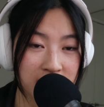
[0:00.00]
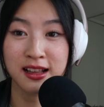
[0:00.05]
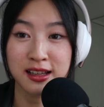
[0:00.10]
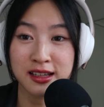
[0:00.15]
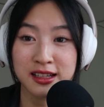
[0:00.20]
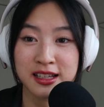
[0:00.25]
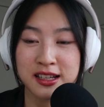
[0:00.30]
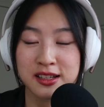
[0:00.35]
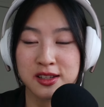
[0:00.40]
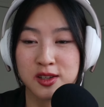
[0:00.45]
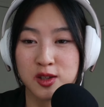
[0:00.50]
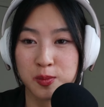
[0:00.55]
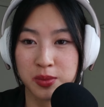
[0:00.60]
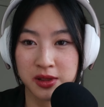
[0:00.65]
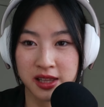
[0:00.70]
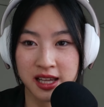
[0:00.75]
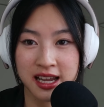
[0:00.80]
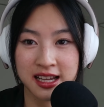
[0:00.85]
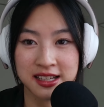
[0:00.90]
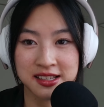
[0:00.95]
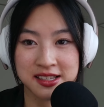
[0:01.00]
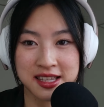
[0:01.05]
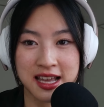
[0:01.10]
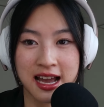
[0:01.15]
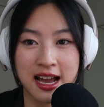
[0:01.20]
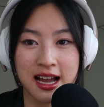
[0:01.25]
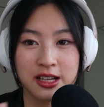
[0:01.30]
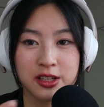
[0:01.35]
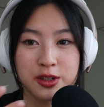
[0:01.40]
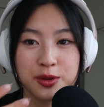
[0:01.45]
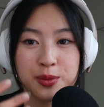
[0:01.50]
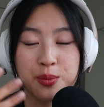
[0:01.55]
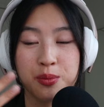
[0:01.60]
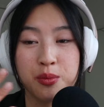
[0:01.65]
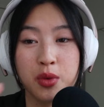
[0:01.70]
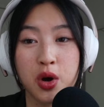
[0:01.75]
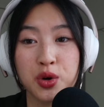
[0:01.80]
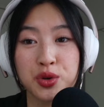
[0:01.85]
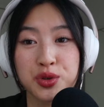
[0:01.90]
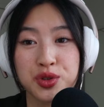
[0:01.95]
Alec explains that
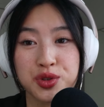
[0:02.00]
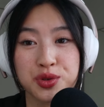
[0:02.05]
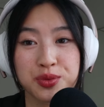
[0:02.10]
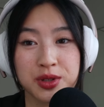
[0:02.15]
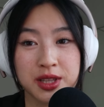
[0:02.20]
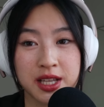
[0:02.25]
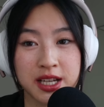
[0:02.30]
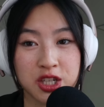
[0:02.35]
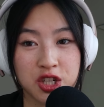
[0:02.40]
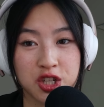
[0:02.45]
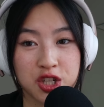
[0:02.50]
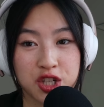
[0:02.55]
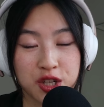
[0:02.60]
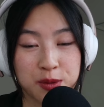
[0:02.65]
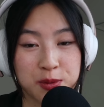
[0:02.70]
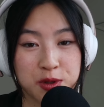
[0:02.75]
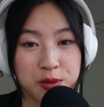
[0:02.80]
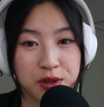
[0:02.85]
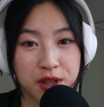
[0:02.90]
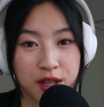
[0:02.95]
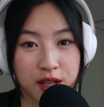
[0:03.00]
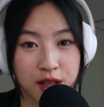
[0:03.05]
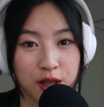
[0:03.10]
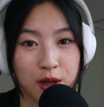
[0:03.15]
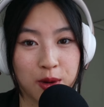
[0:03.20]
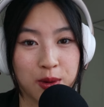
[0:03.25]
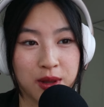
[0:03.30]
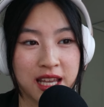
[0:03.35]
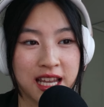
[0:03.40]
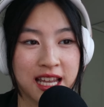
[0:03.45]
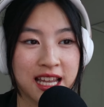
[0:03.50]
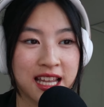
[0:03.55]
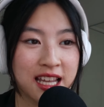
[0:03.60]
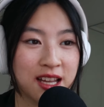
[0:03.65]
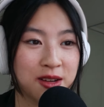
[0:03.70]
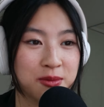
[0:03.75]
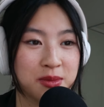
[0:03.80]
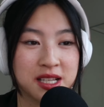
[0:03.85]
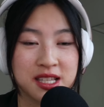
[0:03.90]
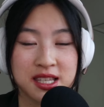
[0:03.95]
most relationships with clothing
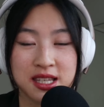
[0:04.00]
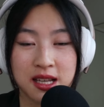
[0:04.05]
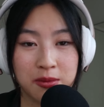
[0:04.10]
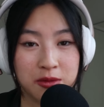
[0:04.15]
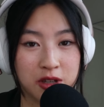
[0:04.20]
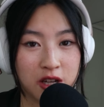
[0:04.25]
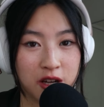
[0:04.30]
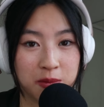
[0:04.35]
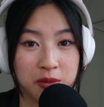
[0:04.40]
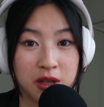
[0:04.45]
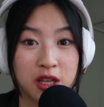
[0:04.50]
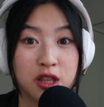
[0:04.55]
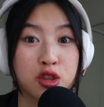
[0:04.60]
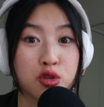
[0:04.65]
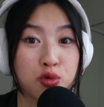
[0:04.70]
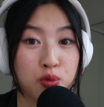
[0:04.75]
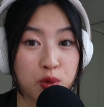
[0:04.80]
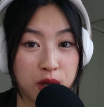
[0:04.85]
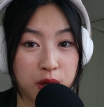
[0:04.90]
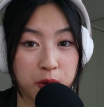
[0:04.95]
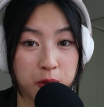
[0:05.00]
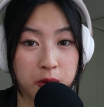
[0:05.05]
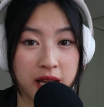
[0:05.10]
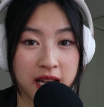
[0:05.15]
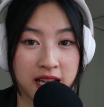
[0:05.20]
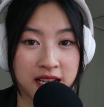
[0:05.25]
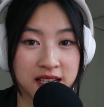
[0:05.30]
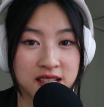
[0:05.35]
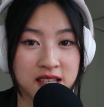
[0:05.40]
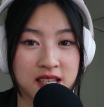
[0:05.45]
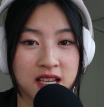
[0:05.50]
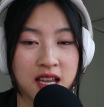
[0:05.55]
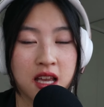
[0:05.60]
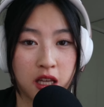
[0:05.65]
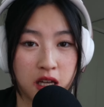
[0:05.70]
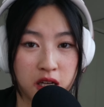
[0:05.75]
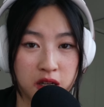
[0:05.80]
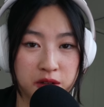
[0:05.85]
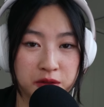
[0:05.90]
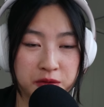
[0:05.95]
can be summed up in three ways
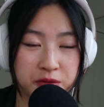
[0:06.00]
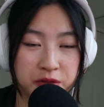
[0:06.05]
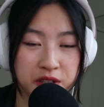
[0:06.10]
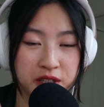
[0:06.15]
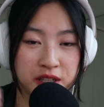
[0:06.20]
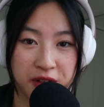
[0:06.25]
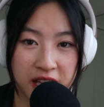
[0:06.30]
love,